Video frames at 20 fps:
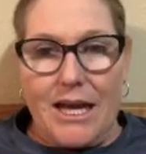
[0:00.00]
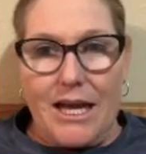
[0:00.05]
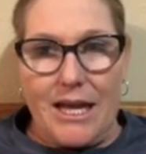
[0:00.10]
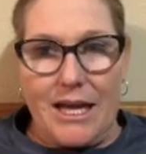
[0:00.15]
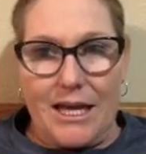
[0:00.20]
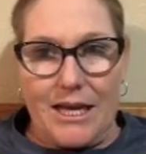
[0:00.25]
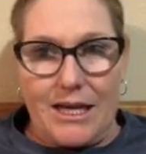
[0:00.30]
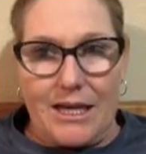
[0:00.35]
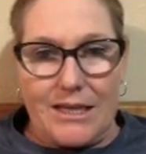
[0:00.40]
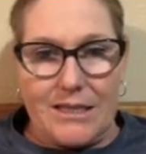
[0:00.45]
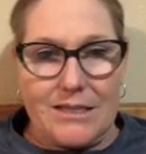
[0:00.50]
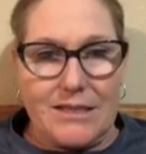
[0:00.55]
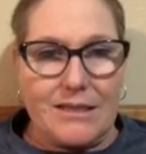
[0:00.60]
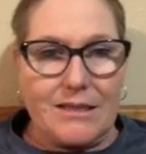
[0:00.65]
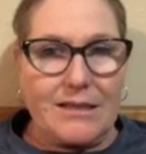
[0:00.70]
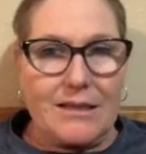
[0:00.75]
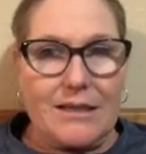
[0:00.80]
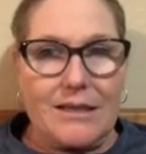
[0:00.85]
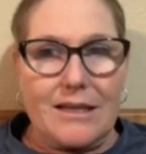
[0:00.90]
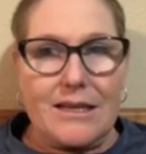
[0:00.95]
And
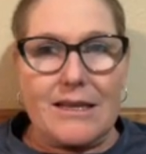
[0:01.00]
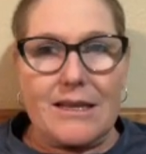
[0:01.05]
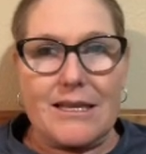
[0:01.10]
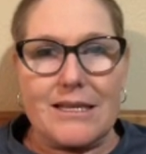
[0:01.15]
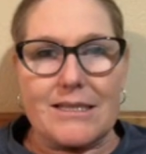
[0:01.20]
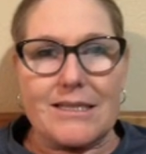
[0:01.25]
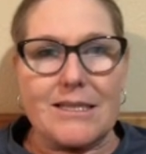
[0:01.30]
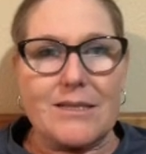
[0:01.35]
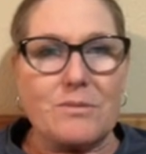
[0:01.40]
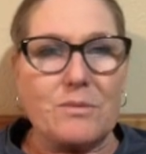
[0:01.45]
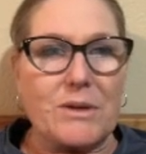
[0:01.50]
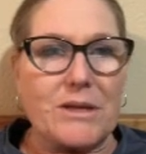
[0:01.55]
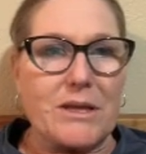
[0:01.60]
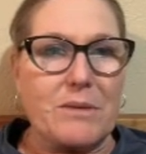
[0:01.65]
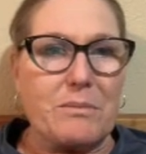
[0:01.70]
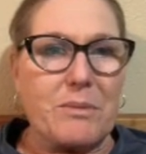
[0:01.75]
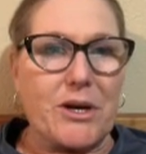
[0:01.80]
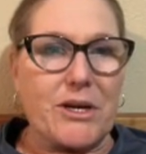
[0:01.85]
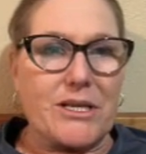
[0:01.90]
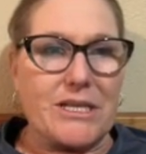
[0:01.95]
this is what the
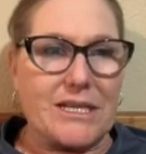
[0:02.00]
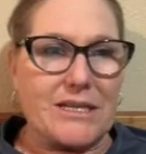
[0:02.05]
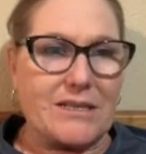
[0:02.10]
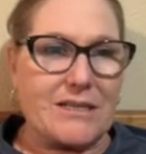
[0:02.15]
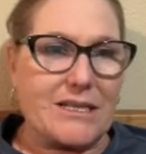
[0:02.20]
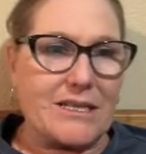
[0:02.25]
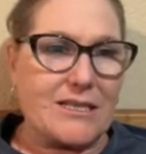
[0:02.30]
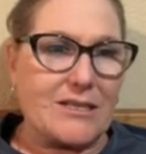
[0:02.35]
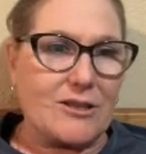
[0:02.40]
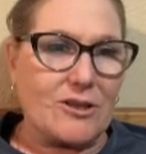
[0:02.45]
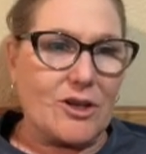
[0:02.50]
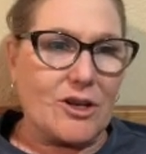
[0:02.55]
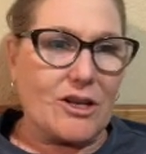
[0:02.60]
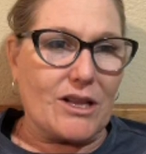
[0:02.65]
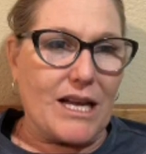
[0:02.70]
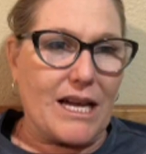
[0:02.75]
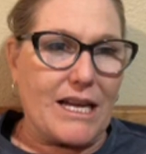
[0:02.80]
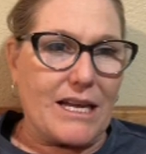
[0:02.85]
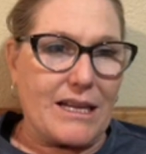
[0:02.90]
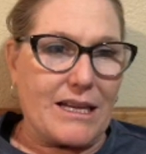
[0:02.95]
partitions look
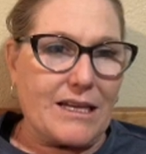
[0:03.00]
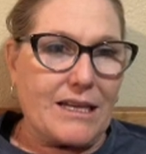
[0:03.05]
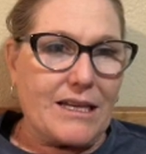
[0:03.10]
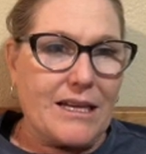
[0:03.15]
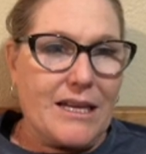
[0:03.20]
like.